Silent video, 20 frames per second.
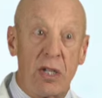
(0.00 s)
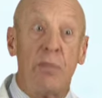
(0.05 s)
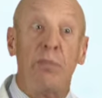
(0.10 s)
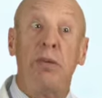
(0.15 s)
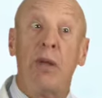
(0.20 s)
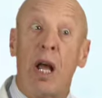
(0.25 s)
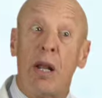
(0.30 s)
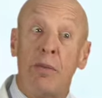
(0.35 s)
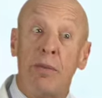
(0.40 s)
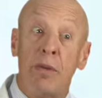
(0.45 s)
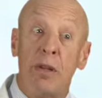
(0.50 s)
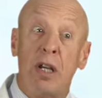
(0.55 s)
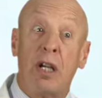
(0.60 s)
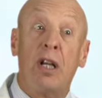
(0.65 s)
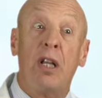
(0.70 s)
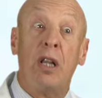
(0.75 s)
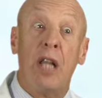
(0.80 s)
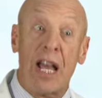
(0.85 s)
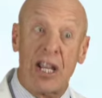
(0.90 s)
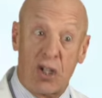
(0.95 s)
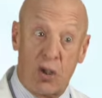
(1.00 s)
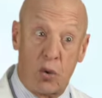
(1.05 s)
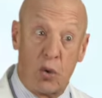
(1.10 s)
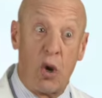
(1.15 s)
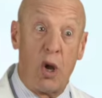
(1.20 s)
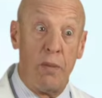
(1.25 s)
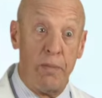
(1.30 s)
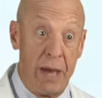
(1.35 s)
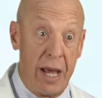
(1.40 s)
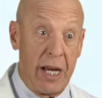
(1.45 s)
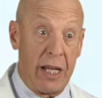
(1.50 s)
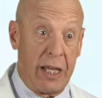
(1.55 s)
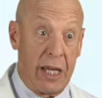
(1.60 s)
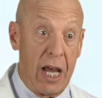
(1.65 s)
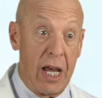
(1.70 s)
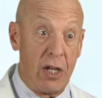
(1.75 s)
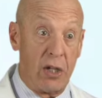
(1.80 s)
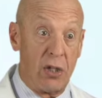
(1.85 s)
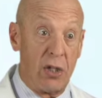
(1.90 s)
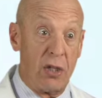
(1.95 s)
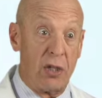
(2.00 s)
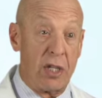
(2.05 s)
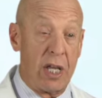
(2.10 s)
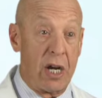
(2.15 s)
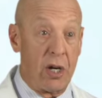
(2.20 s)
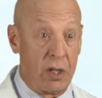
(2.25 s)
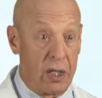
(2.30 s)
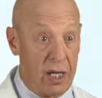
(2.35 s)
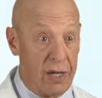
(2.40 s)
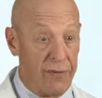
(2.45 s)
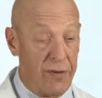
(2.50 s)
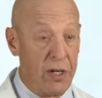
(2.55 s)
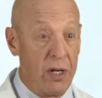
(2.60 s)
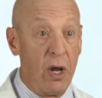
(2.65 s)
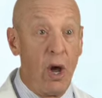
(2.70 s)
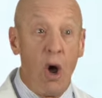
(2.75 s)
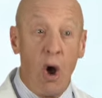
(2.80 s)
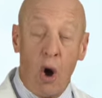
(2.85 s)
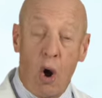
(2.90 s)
the cholesterol medications that are given,